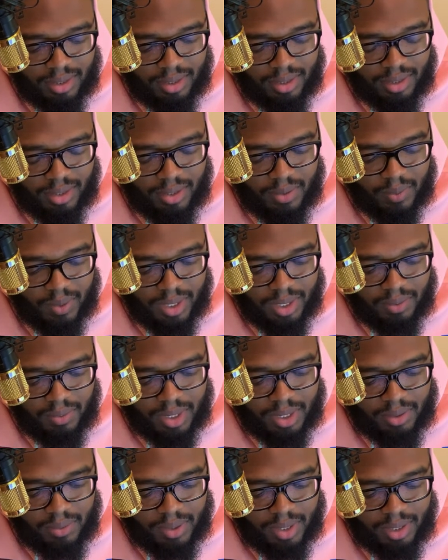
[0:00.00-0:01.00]
Oh, wait.
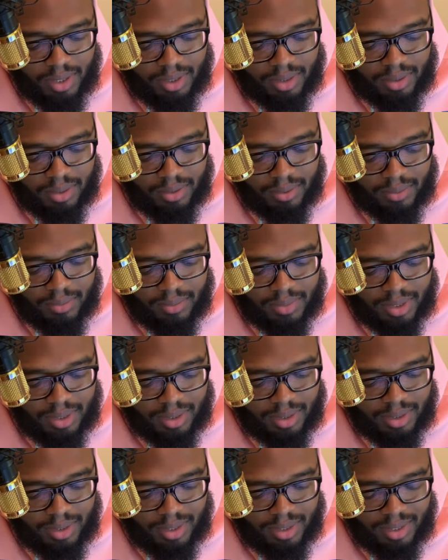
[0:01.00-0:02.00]
No.
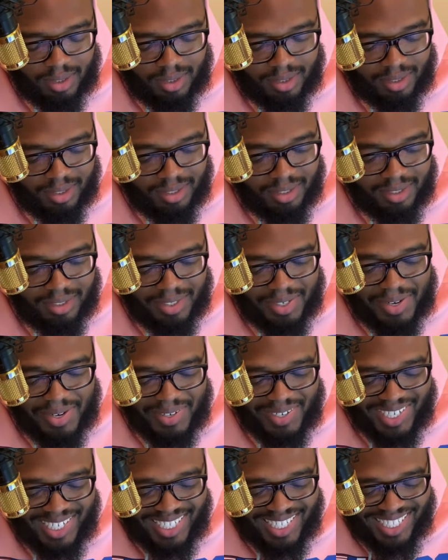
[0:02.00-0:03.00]
Dang
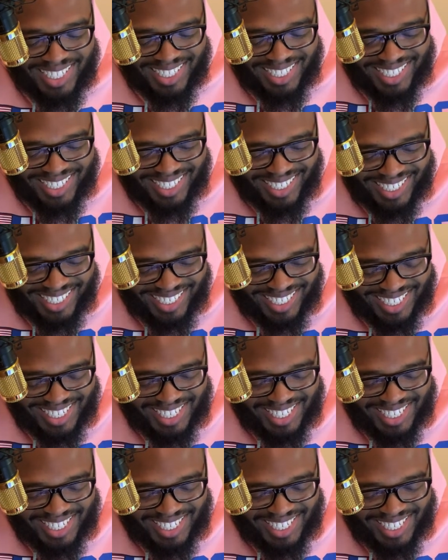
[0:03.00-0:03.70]
it.